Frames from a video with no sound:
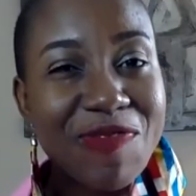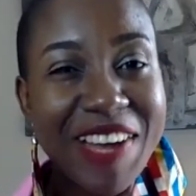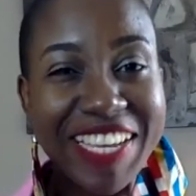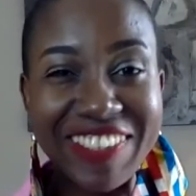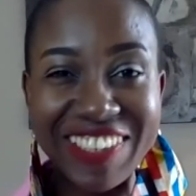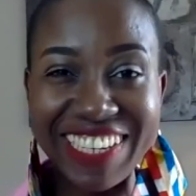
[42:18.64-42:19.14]
my
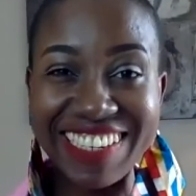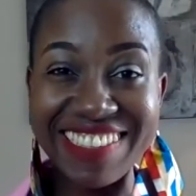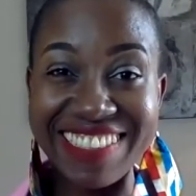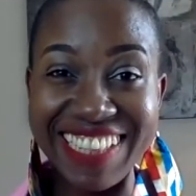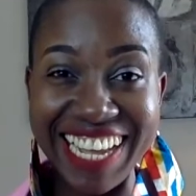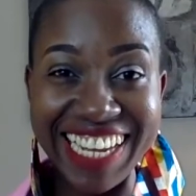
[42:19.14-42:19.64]
goodness,
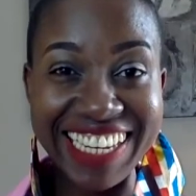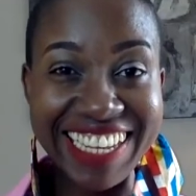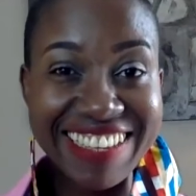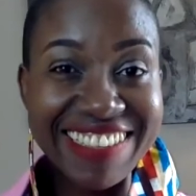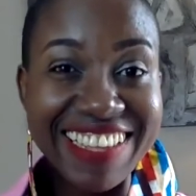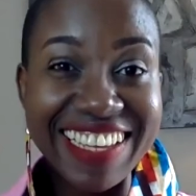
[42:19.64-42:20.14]

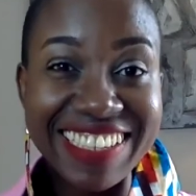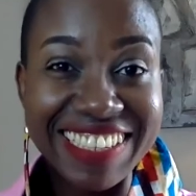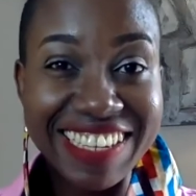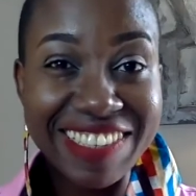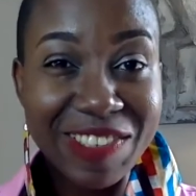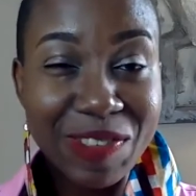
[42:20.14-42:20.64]
ladies and
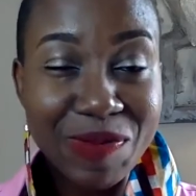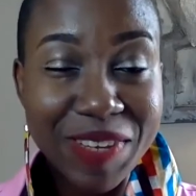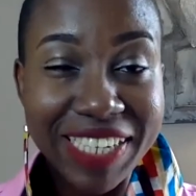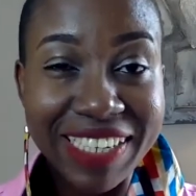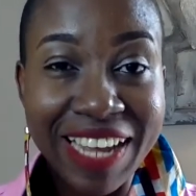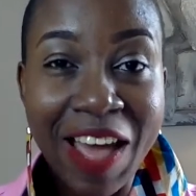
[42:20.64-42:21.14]

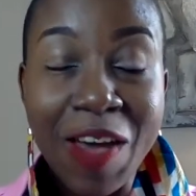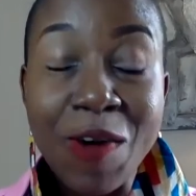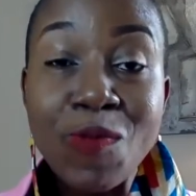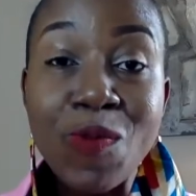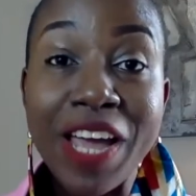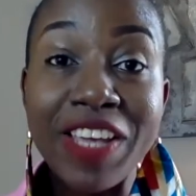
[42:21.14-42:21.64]
gentlemen,
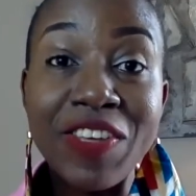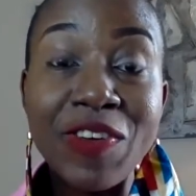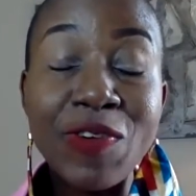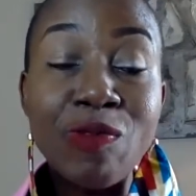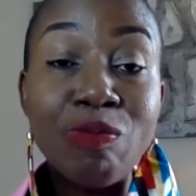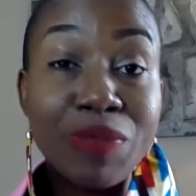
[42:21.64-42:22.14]
were
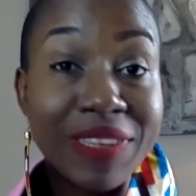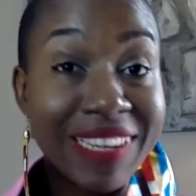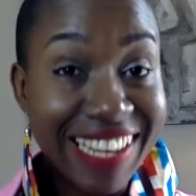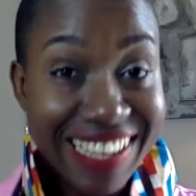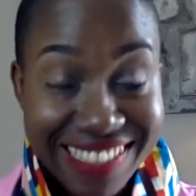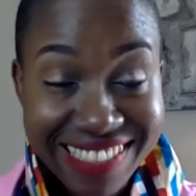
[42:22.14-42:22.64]
you
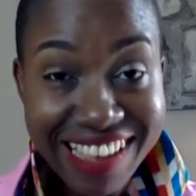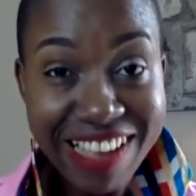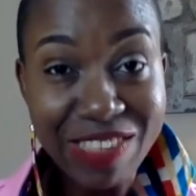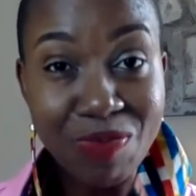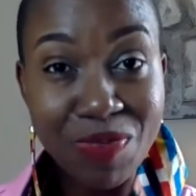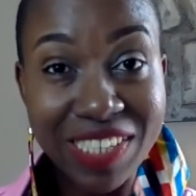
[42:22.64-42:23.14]
blessed
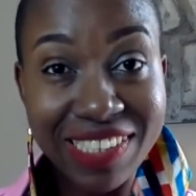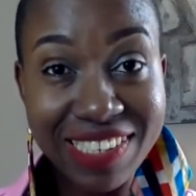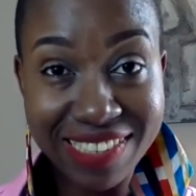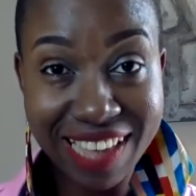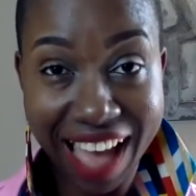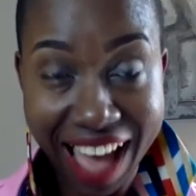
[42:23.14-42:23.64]
as much
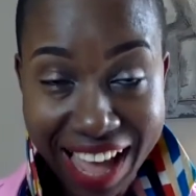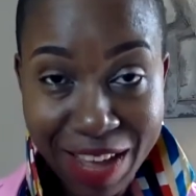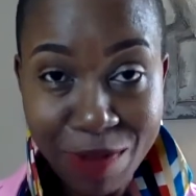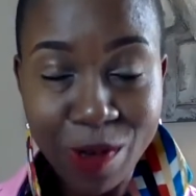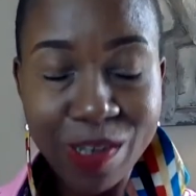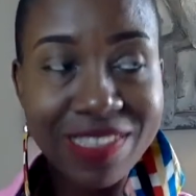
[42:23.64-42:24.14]
as
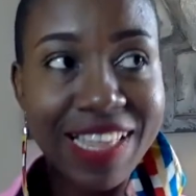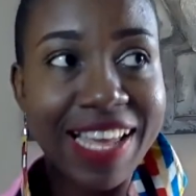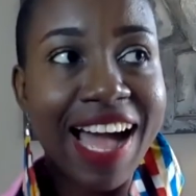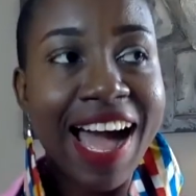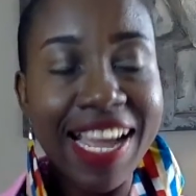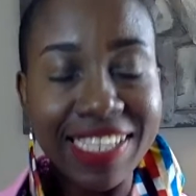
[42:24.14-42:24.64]
I was?
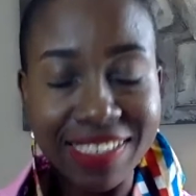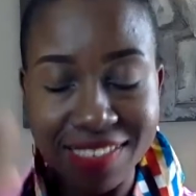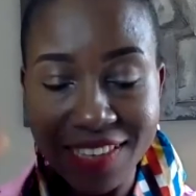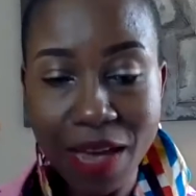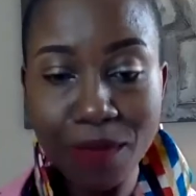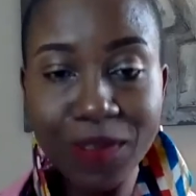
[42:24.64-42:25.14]
Like, I
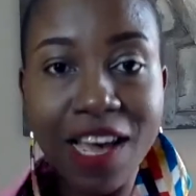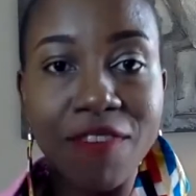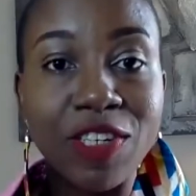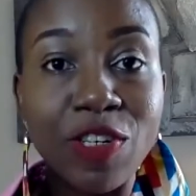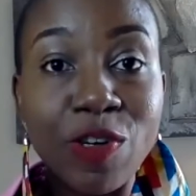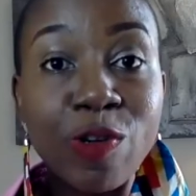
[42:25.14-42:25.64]
just kept
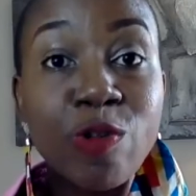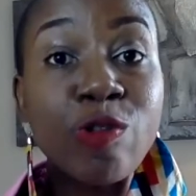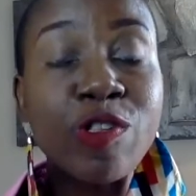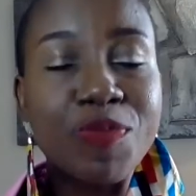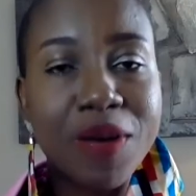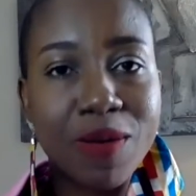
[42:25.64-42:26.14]
having
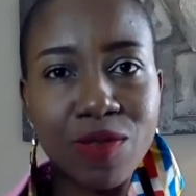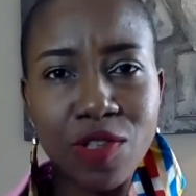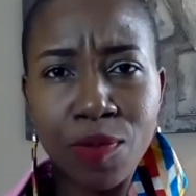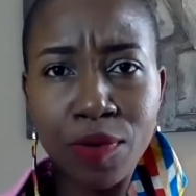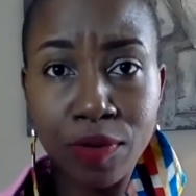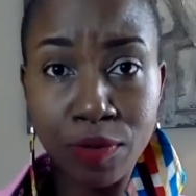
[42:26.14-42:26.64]
goosebumps
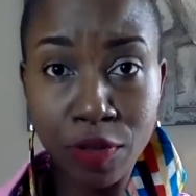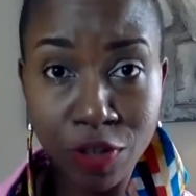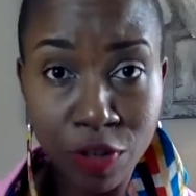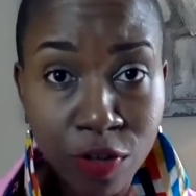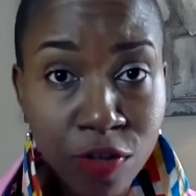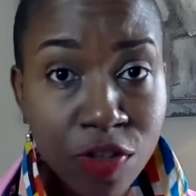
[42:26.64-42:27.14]
upon
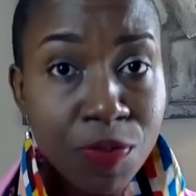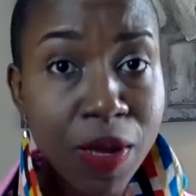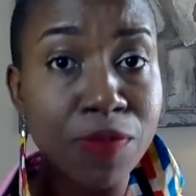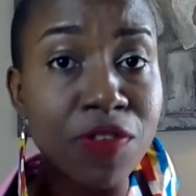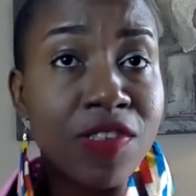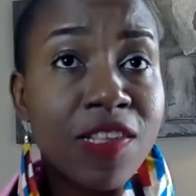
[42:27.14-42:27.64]

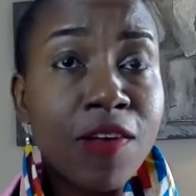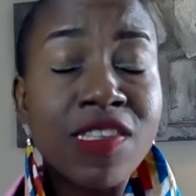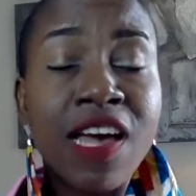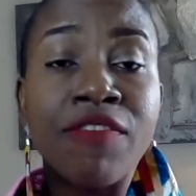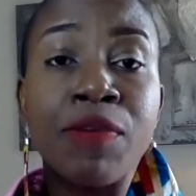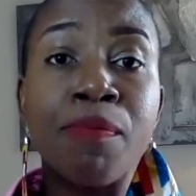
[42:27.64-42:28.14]
goosebumps because I was
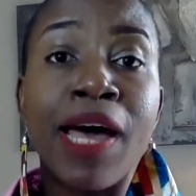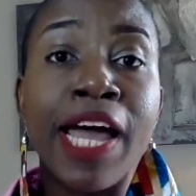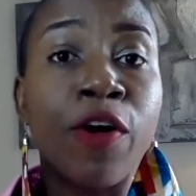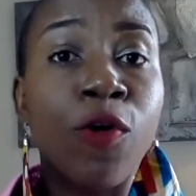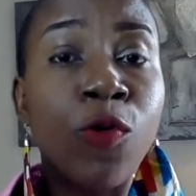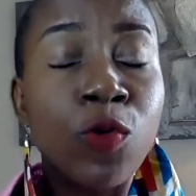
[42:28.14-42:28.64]
having
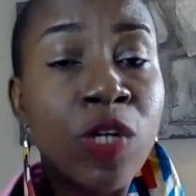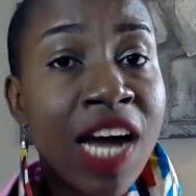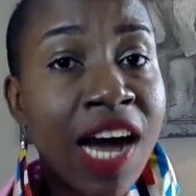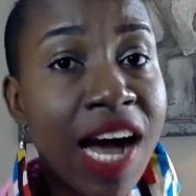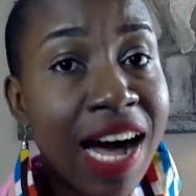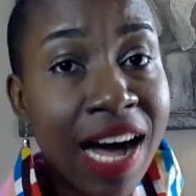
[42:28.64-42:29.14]
my own
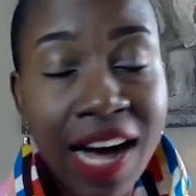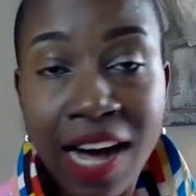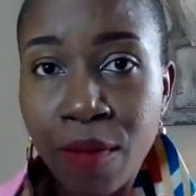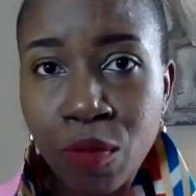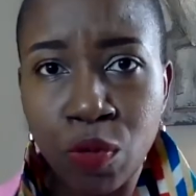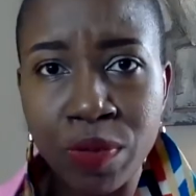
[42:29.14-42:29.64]

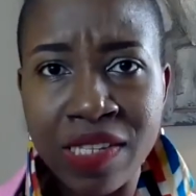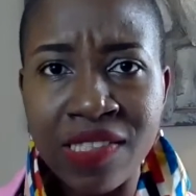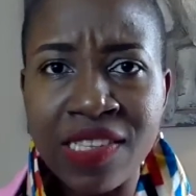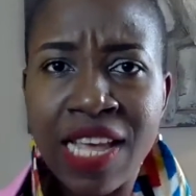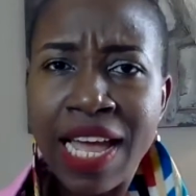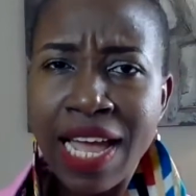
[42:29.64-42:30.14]
aha moments.